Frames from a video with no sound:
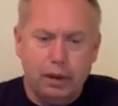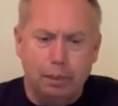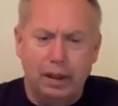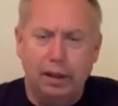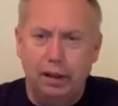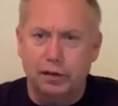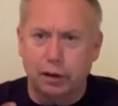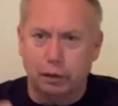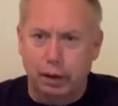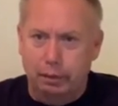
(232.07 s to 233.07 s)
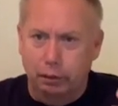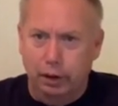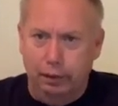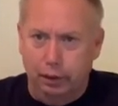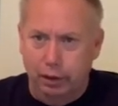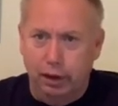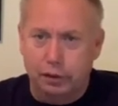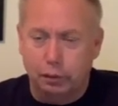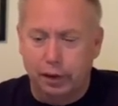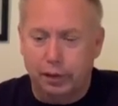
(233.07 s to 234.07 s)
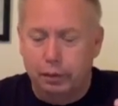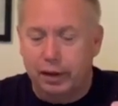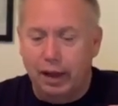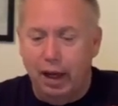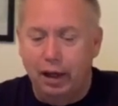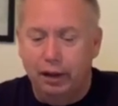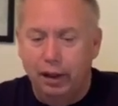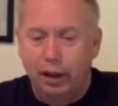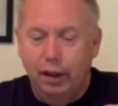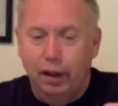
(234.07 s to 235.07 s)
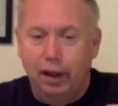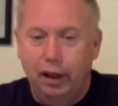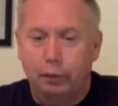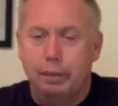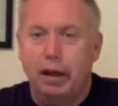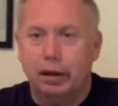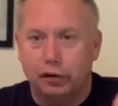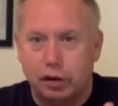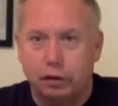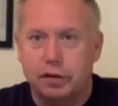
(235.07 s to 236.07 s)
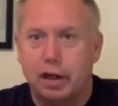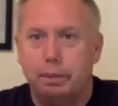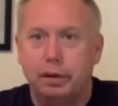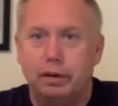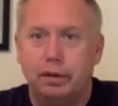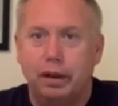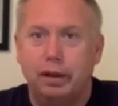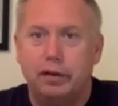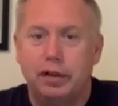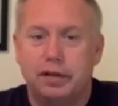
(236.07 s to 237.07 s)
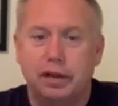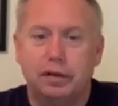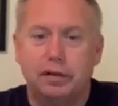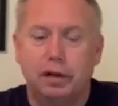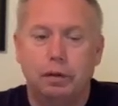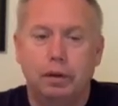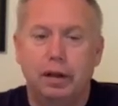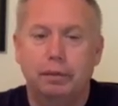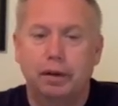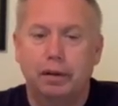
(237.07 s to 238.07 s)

making his agreement, whatever it is, with God, Rebecca shows up and she says, you know what?